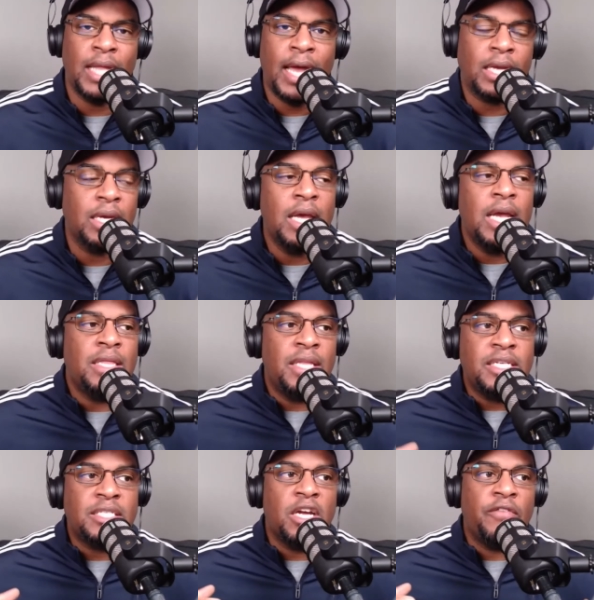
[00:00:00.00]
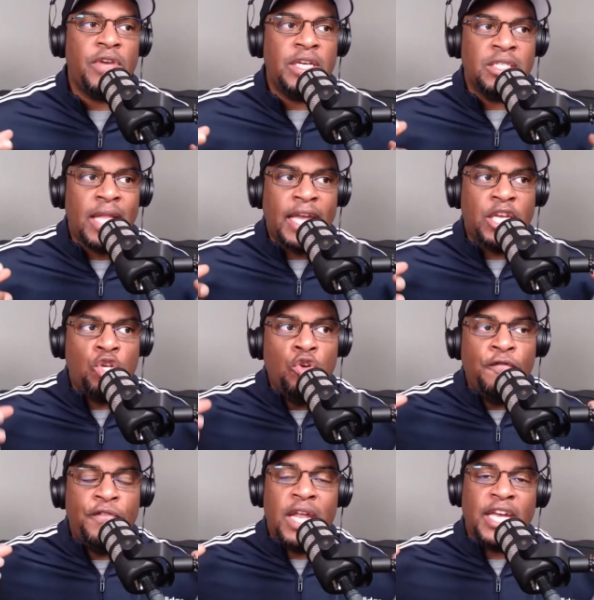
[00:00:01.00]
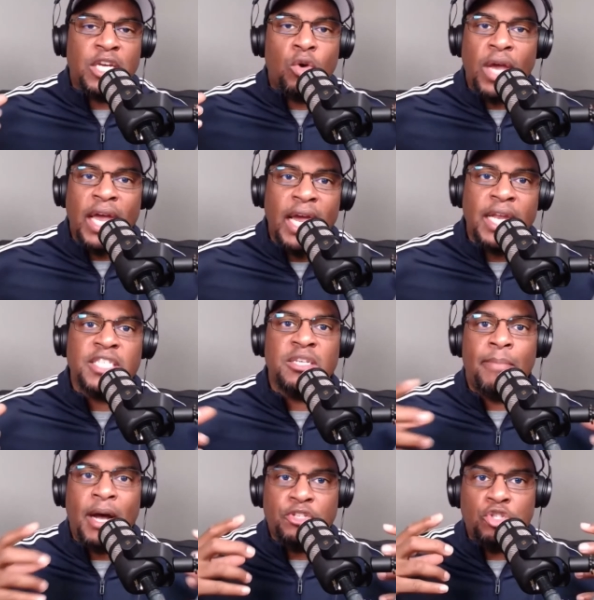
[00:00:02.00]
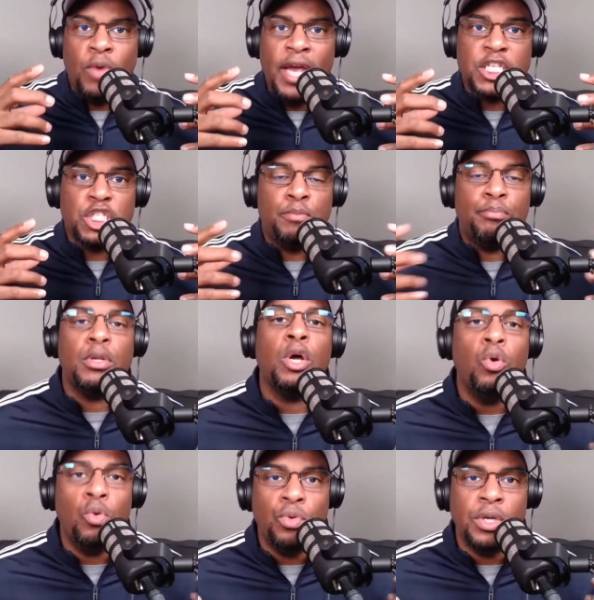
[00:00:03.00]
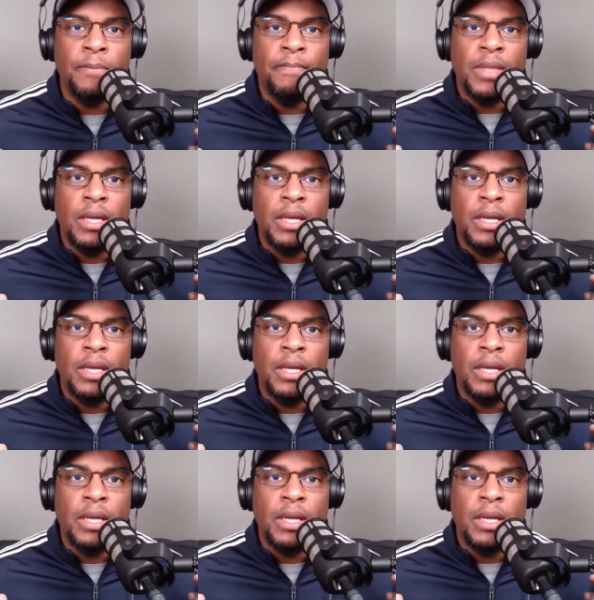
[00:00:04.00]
Like this stuff is like you feel like your head is about to explode